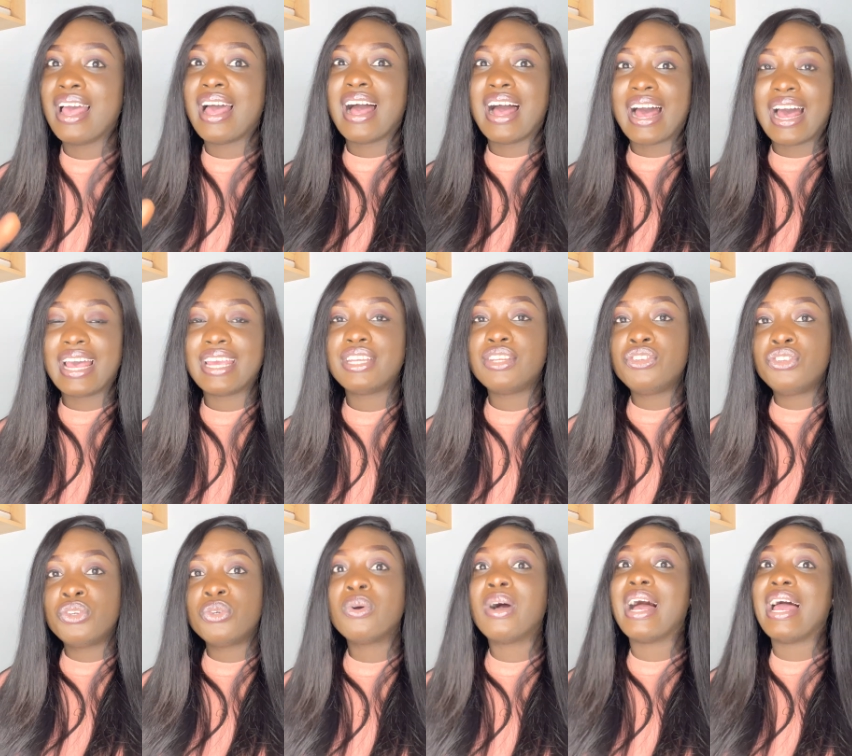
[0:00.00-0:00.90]
I
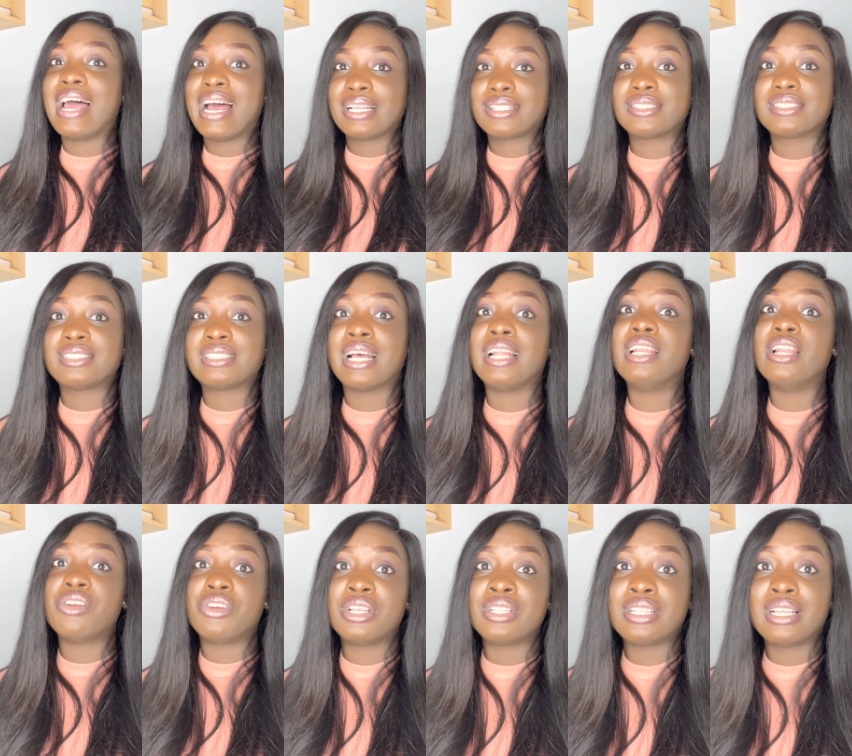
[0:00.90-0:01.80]
knew I had to start
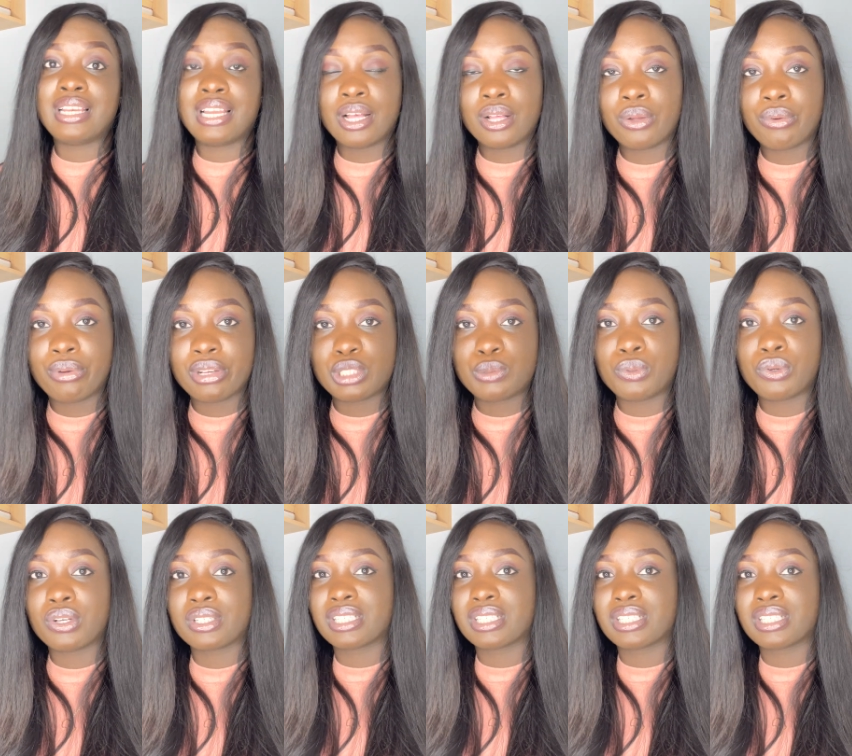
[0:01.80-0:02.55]
learning the language because,